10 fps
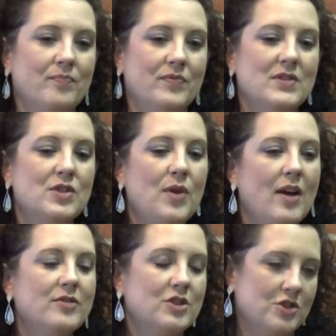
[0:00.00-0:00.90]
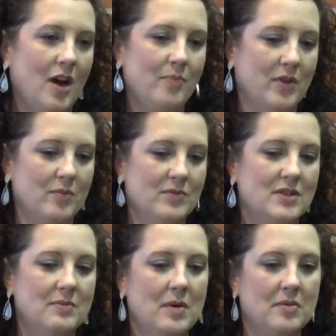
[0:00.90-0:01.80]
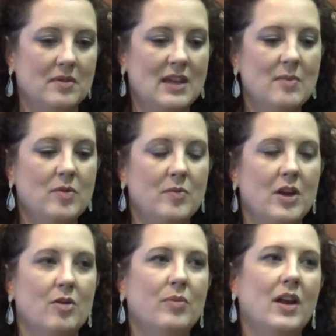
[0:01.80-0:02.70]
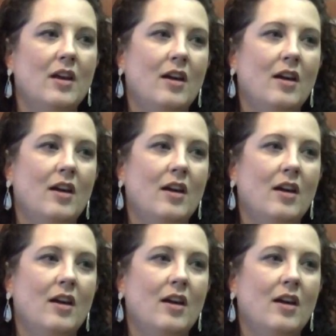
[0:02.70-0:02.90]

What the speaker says: so you have to shop them to be able to keep them here, but